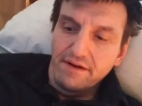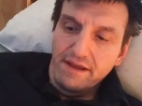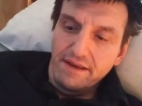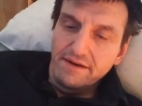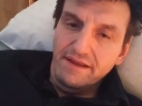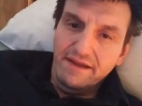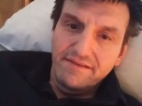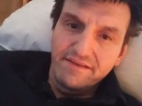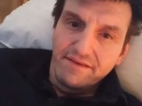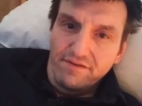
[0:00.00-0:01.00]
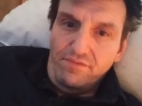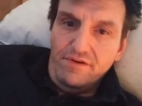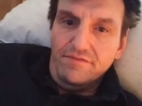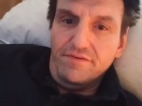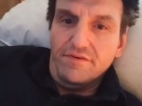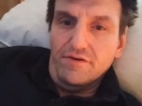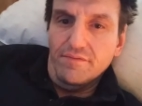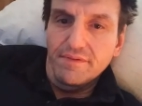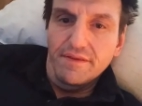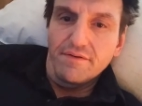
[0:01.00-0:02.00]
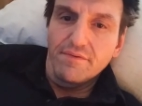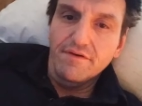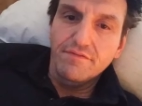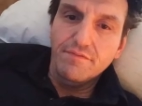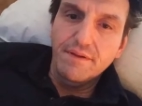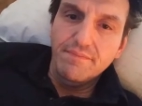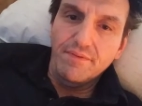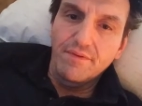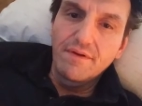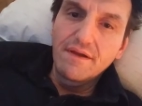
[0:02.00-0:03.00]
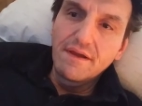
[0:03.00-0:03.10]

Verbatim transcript: And like I say, they're a wonderful group and they're wonderful people.